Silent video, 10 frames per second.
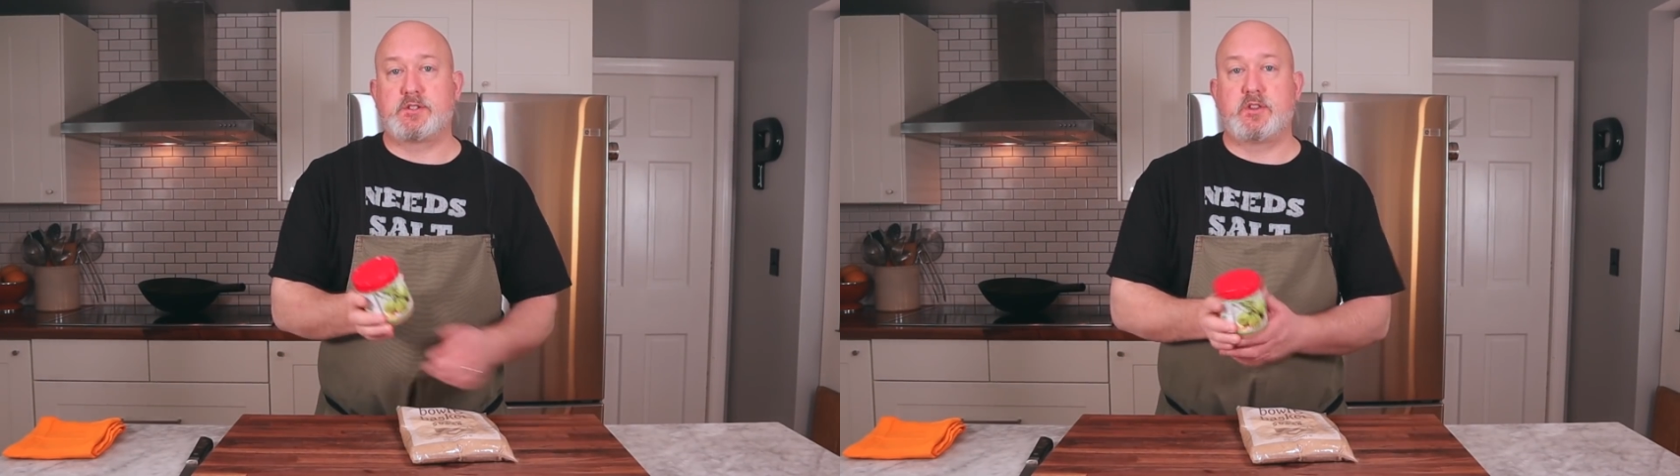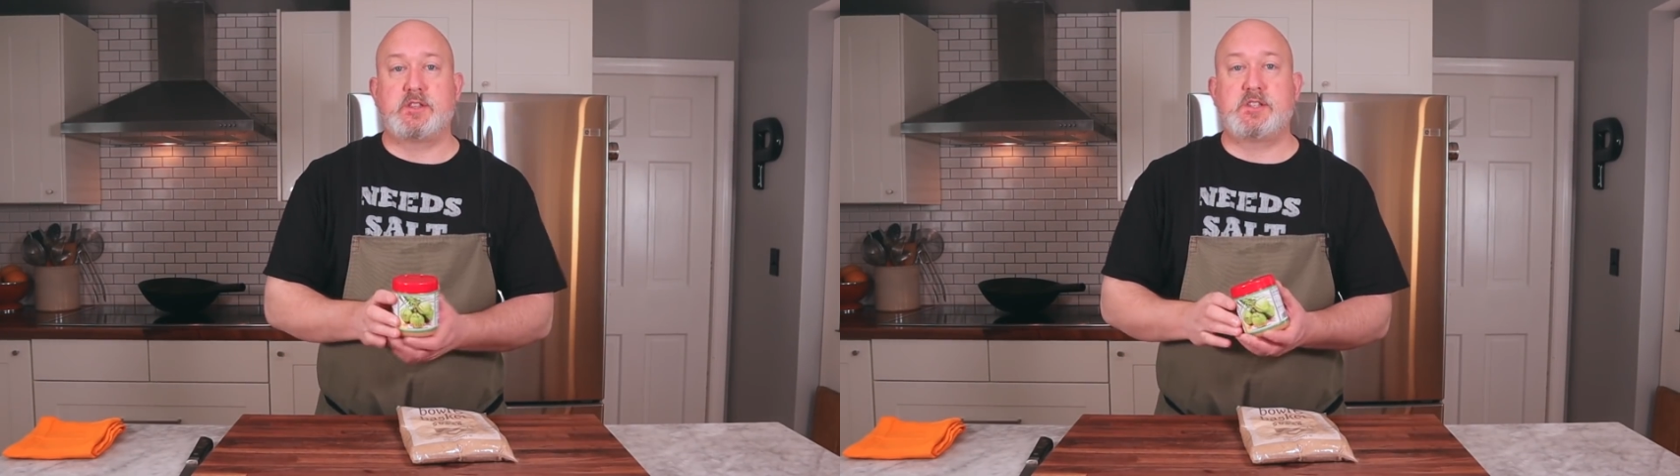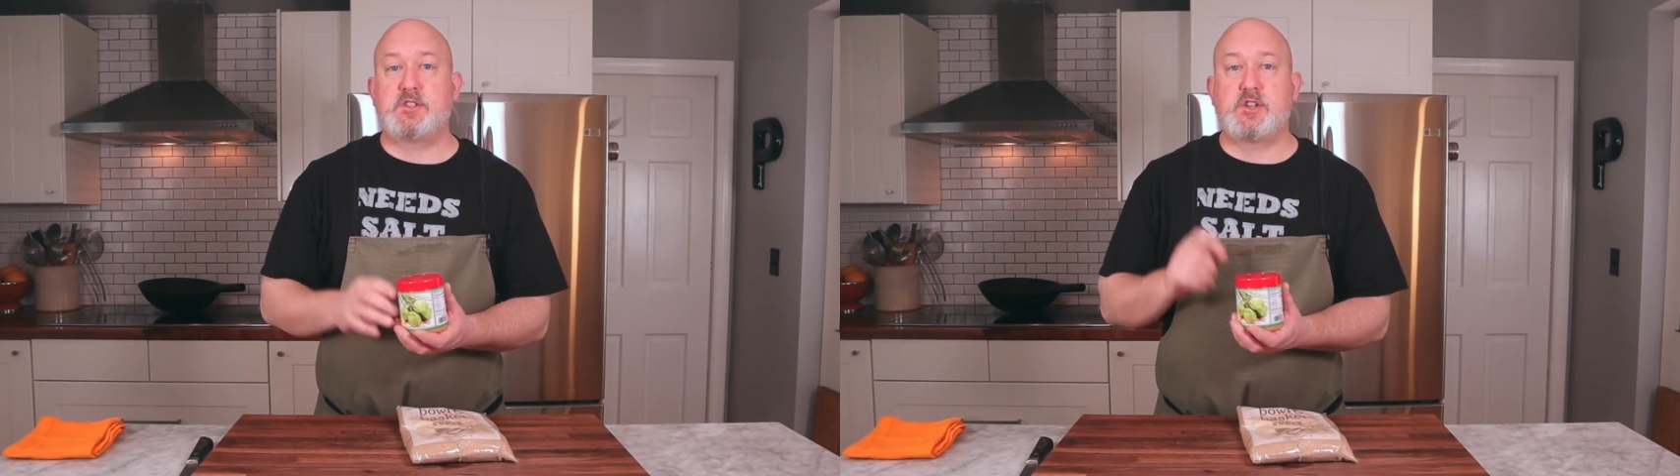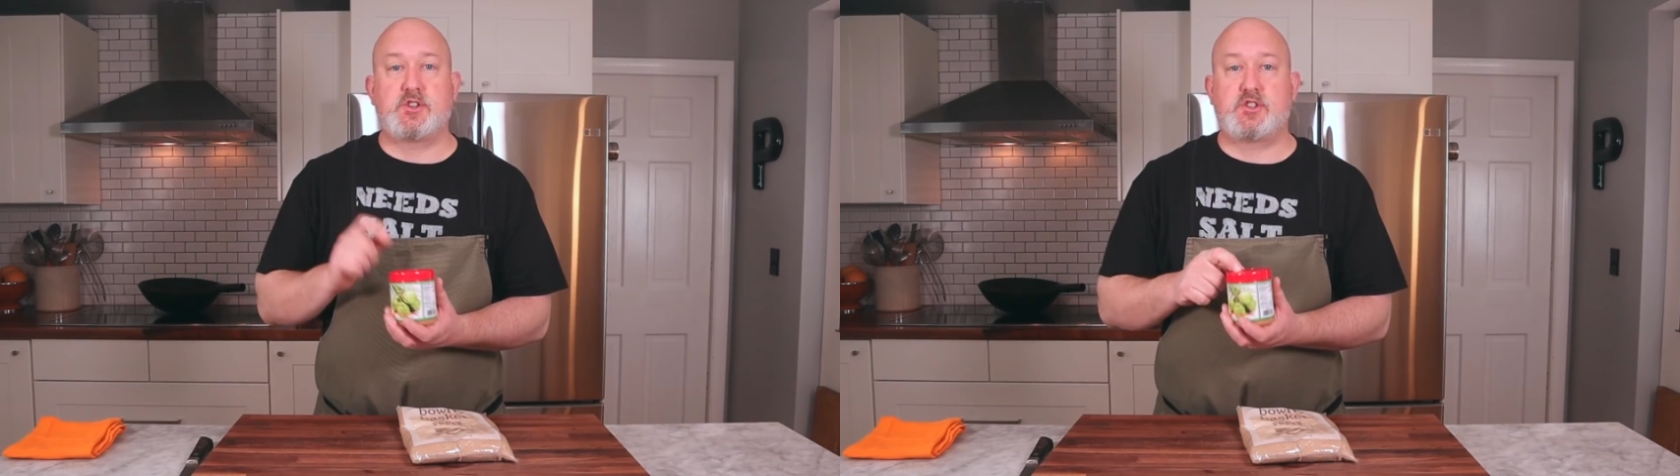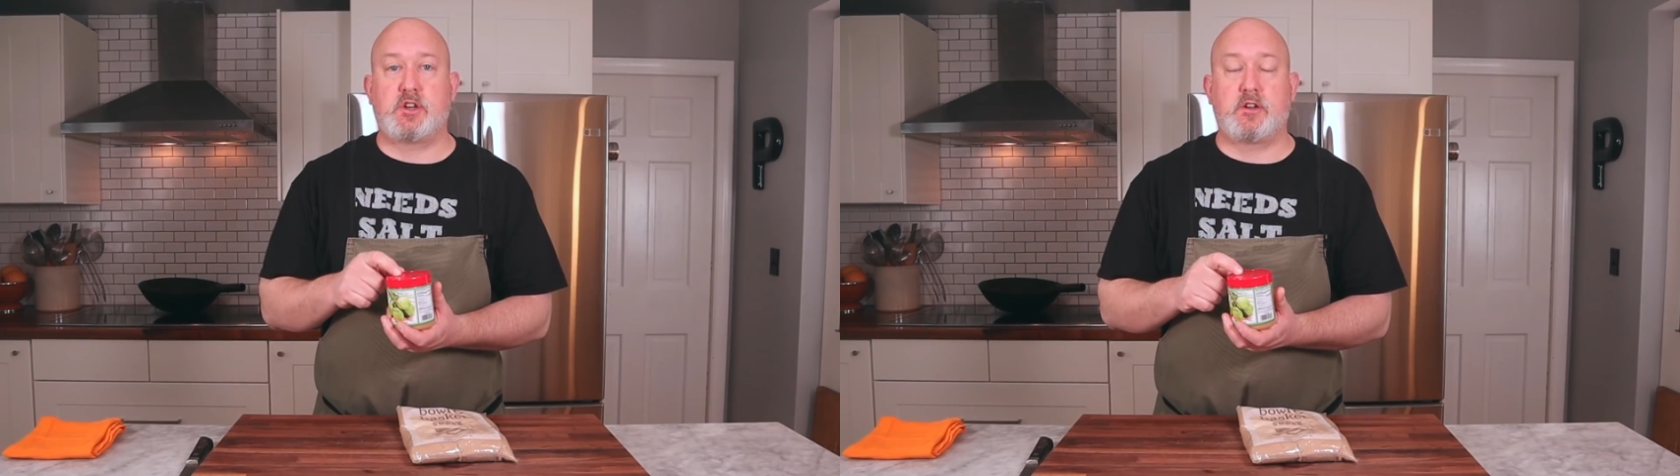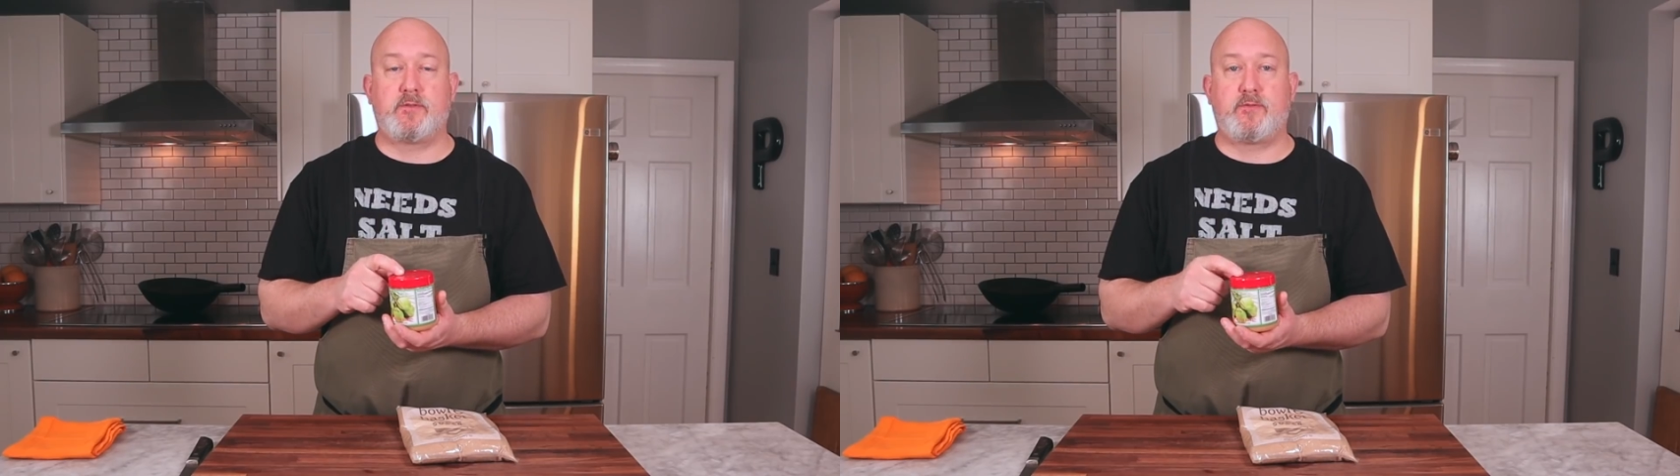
So this is just sugar